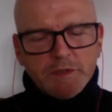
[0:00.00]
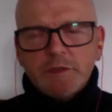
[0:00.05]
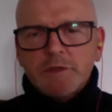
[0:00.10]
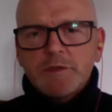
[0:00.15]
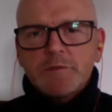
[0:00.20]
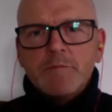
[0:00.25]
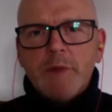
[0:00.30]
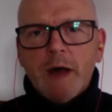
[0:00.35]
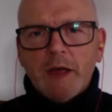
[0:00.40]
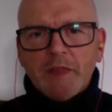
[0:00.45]

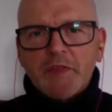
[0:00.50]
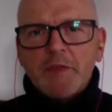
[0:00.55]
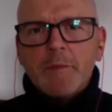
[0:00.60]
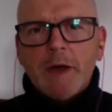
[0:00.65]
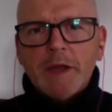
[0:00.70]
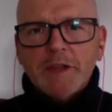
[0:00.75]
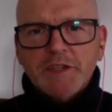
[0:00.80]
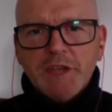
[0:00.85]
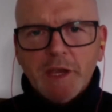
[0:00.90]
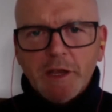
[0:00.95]

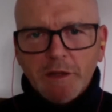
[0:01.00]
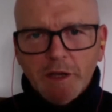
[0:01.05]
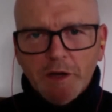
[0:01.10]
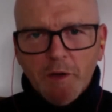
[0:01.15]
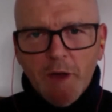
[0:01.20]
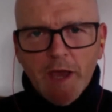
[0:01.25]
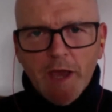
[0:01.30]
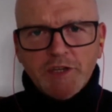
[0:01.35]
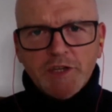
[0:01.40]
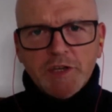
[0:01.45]
mathematical
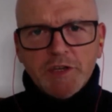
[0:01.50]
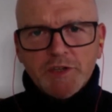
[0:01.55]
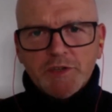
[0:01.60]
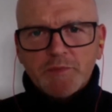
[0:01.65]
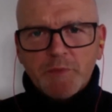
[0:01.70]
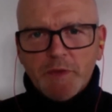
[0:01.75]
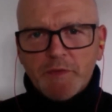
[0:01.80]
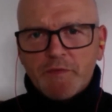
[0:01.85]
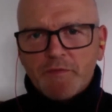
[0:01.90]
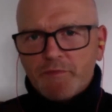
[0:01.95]
equations
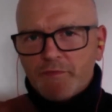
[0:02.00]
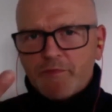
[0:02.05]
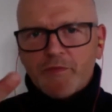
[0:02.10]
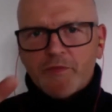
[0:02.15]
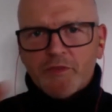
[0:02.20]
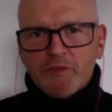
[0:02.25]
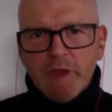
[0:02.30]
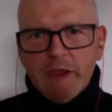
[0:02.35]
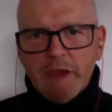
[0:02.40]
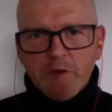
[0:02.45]
with
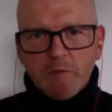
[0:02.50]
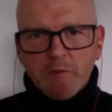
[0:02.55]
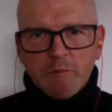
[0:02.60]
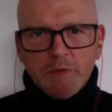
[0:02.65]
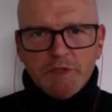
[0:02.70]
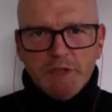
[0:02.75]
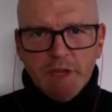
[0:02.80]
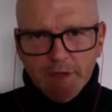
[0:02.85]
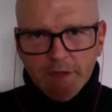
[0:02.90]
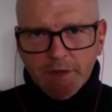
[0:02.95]
3
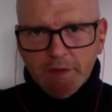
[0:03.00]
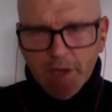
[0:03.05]
numbers in.